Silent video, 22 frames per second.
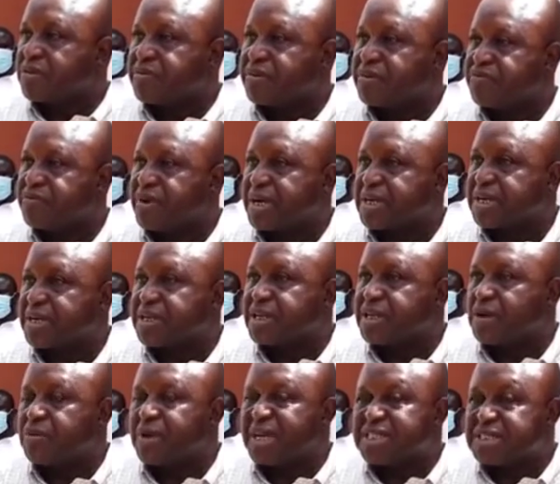of the fact that
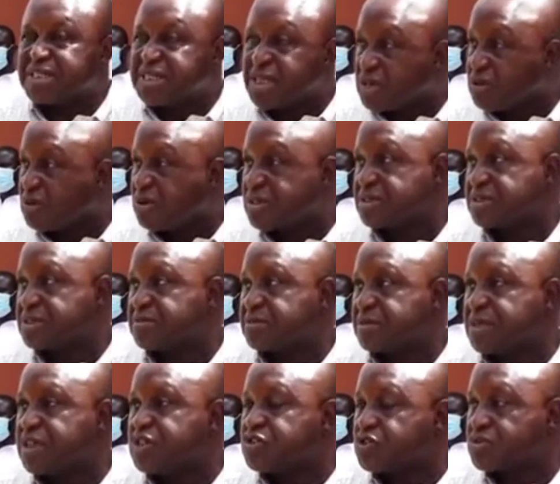there were serious
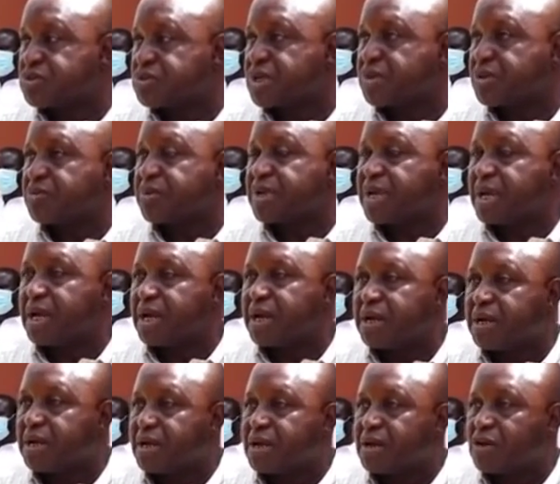issues that
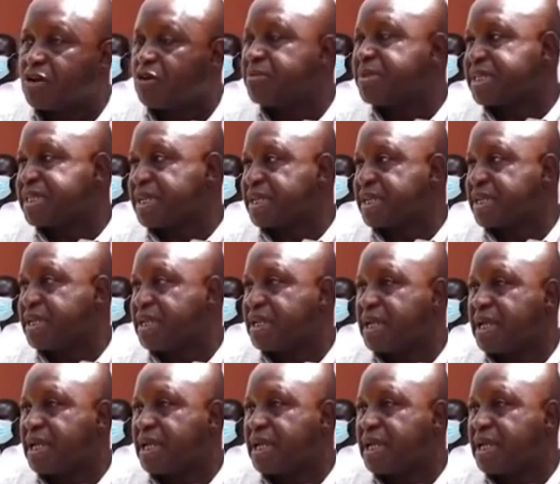were omitted.